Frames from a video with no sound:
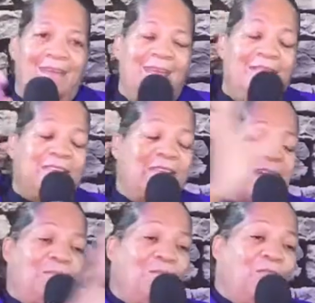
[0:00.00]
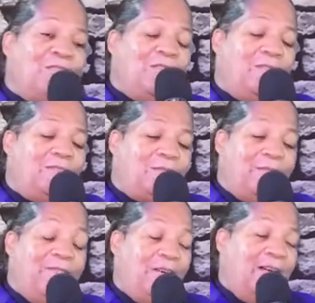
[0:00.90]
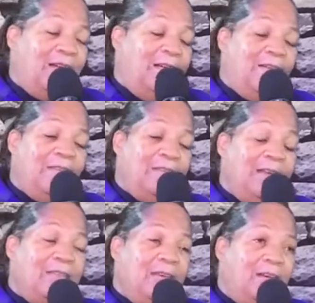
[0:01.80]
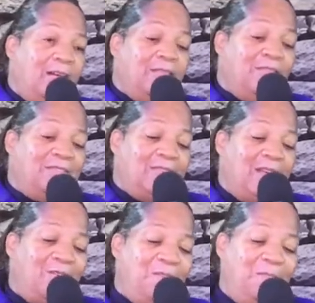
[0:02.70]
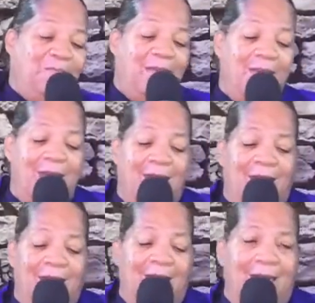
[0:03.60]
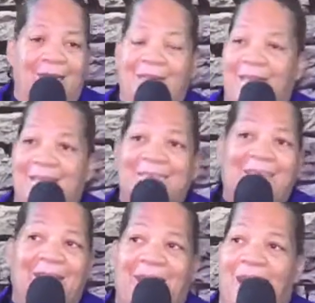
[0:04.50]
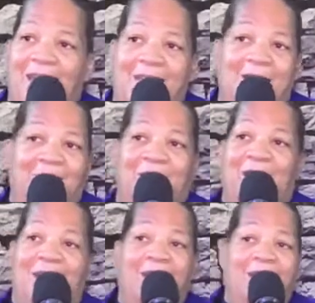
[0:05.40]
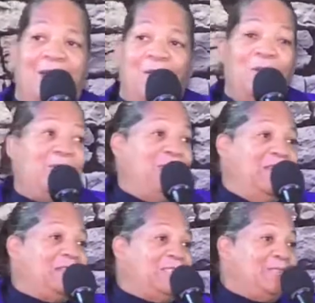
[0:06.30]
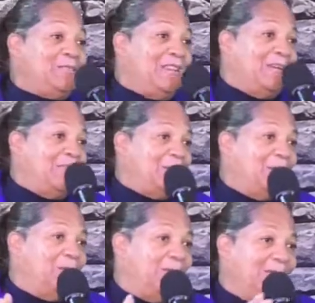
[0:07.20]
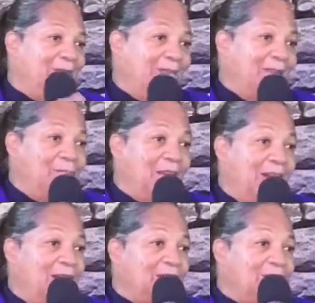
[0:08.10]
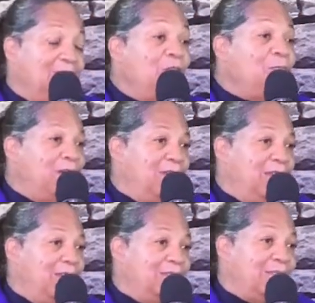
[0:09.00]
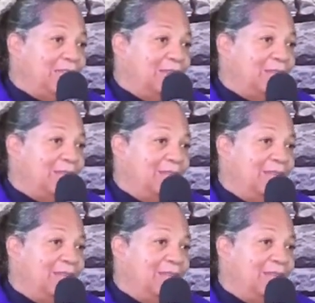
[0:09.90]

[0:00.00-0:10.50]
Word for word: And she, then had moved her from a, uh, another uh, nursing home. And I said, I hang on, God, we'll finish this together. Because you put it together.